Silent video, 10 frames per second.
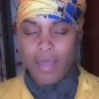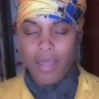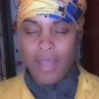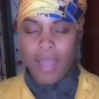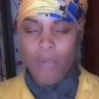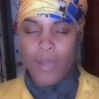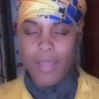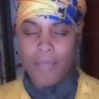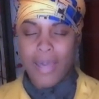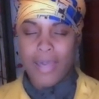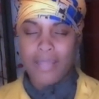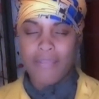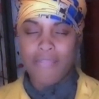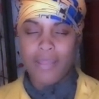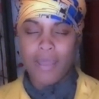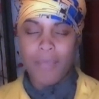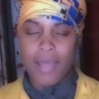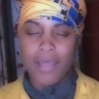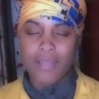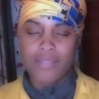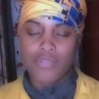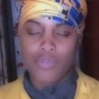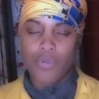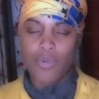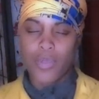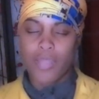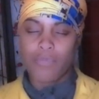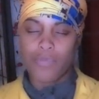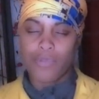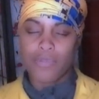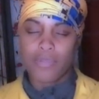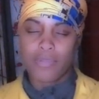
Allowing our bodies and our minds to go inward.